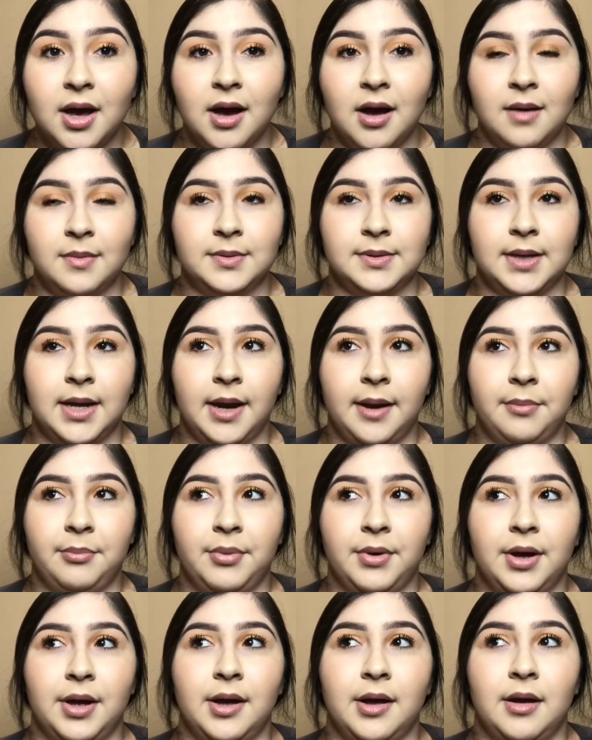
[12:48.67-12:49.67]
I was like,
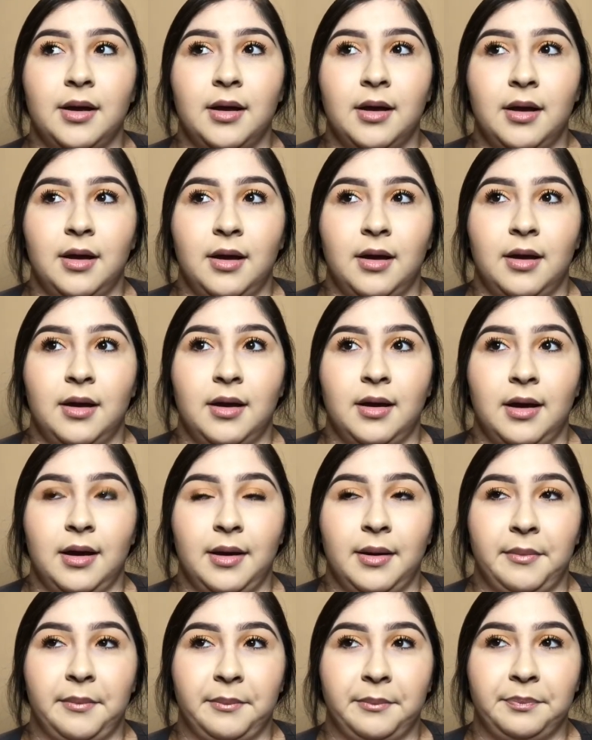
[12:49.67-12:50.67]
but
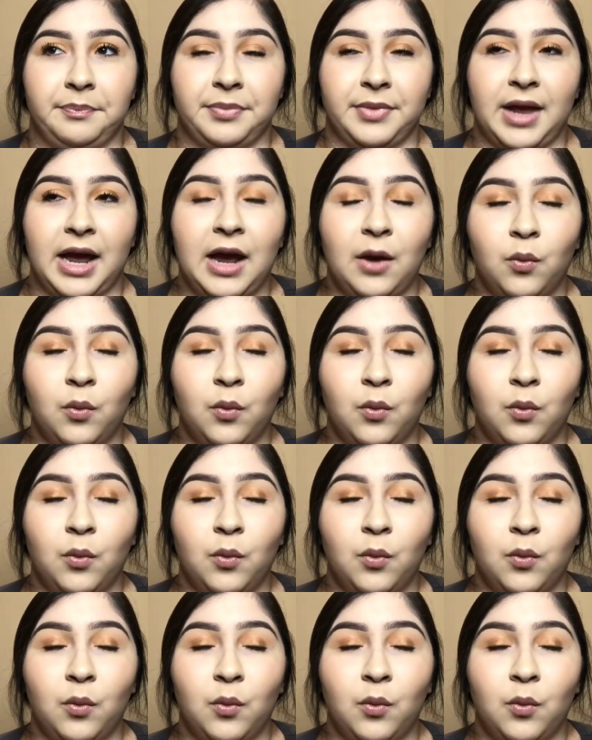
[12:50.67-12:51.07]
I